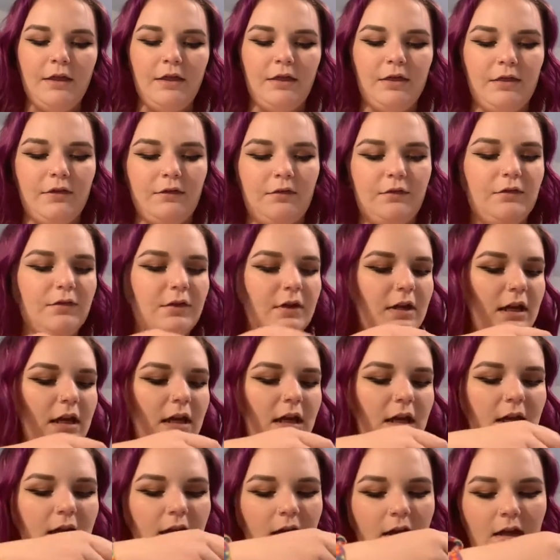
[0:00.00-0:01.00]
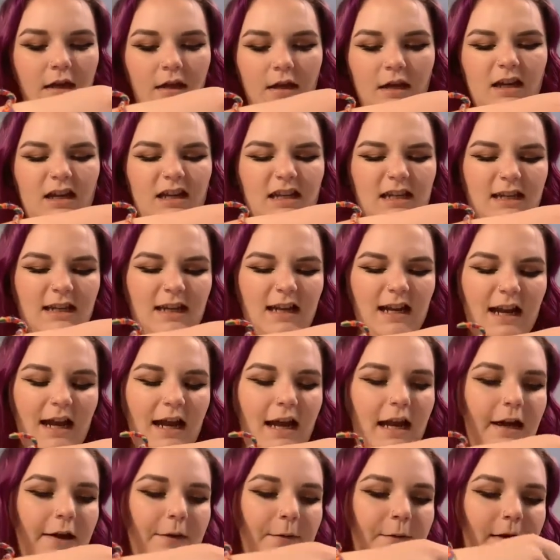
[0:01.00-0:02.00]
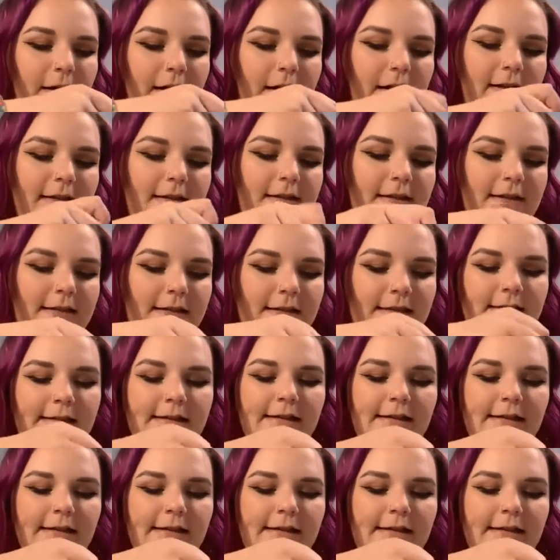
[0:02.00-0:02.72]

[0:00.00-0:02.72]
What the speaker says: 3 egg whites.